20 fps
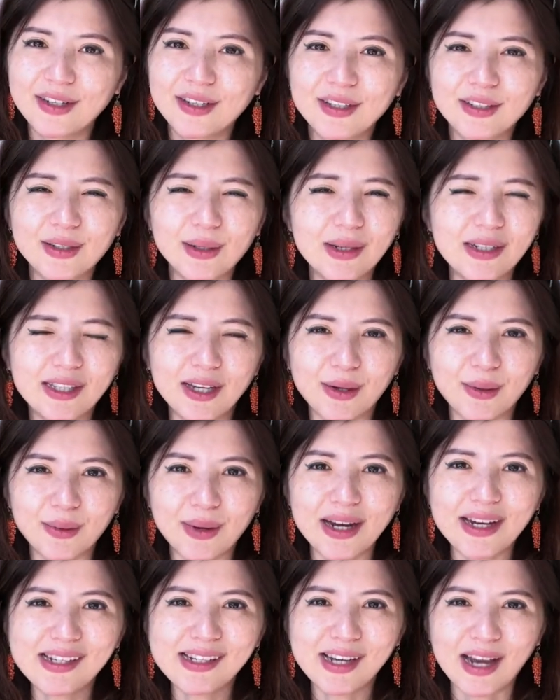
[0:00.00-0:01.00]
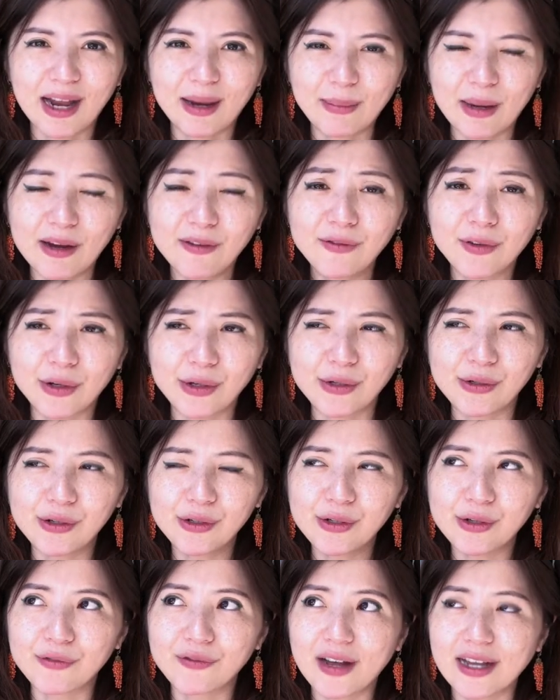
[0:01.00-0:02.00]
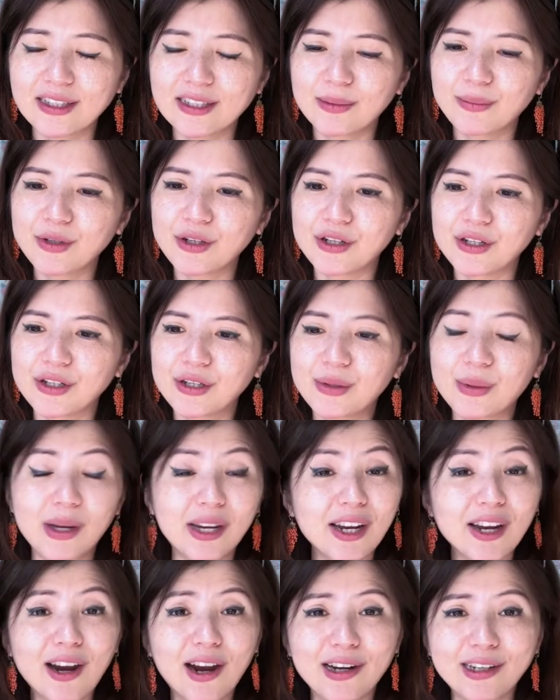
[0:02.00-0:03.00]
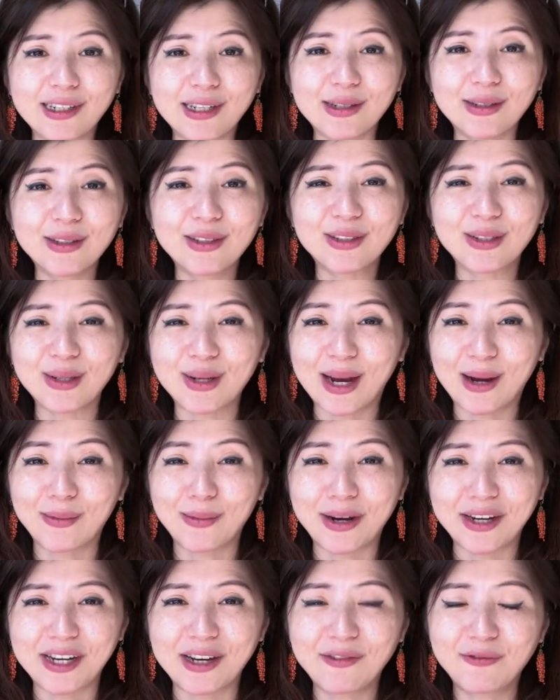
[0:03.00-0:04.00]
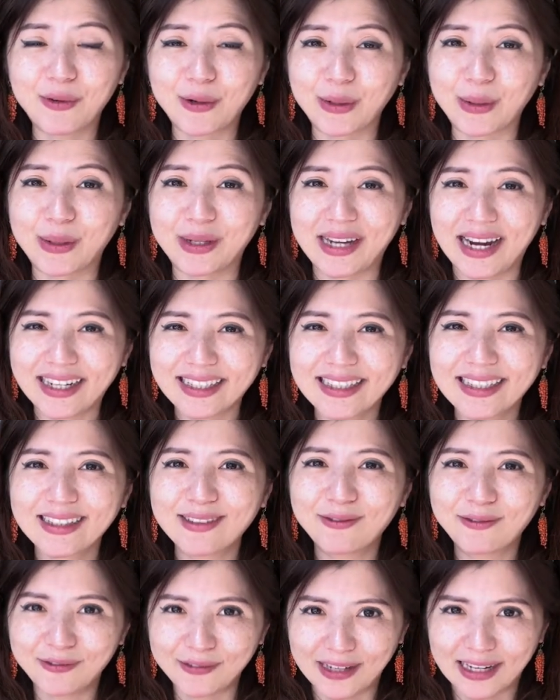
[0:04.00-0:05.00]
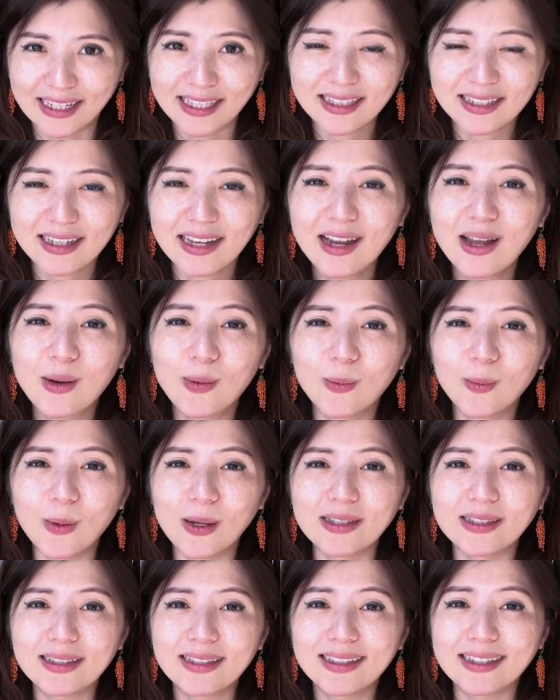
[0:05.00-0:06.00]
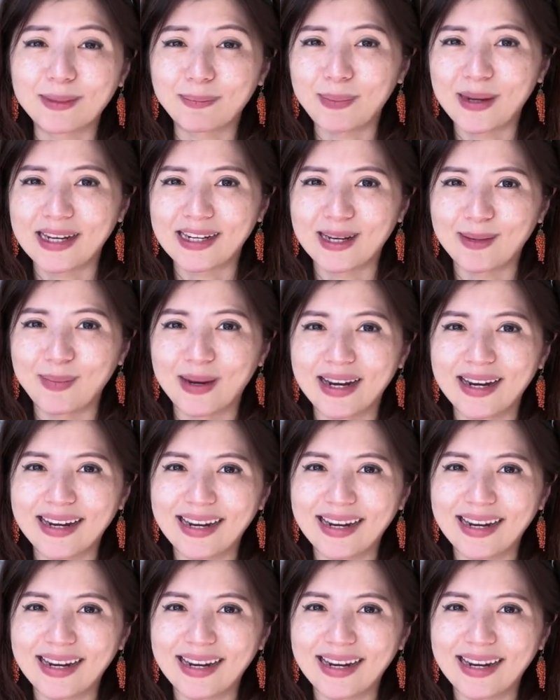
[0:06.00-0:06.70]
so it's a great timing for you to find some good credit card deals to get ready for your next flight once the pandemic